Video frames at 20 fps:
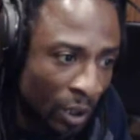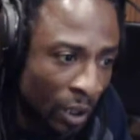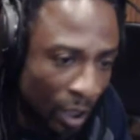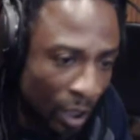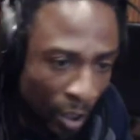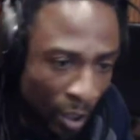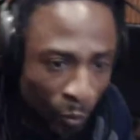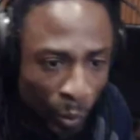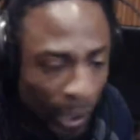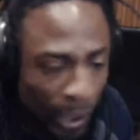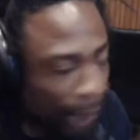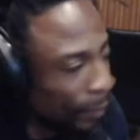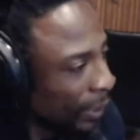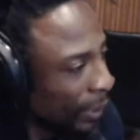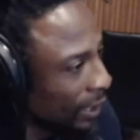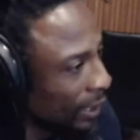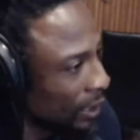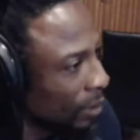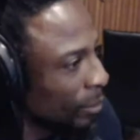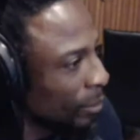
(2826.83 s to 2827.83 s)
of what it
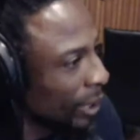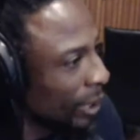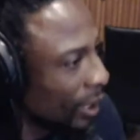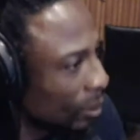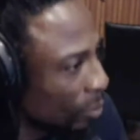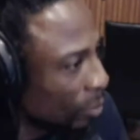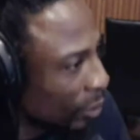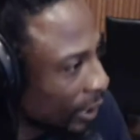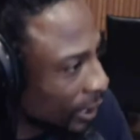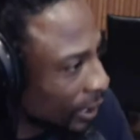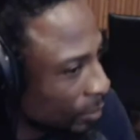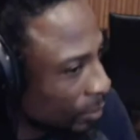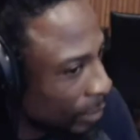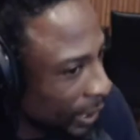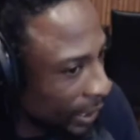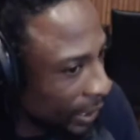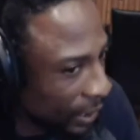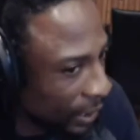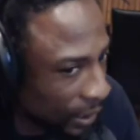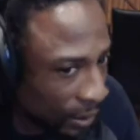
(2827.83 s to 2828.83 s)
means to be an apprentice of
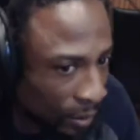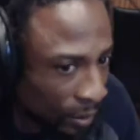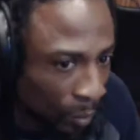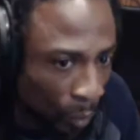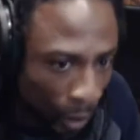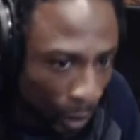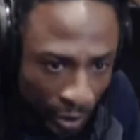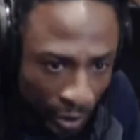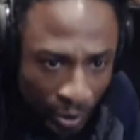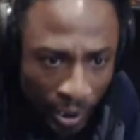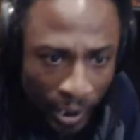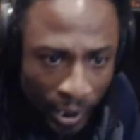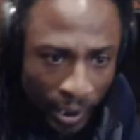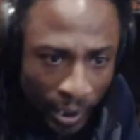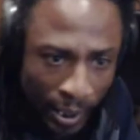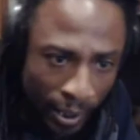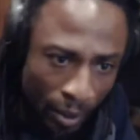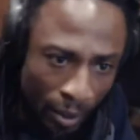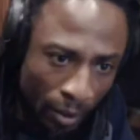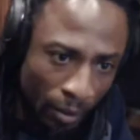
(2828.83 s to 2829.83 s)
peace. What are you good
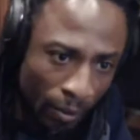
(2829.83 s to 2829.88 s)
at?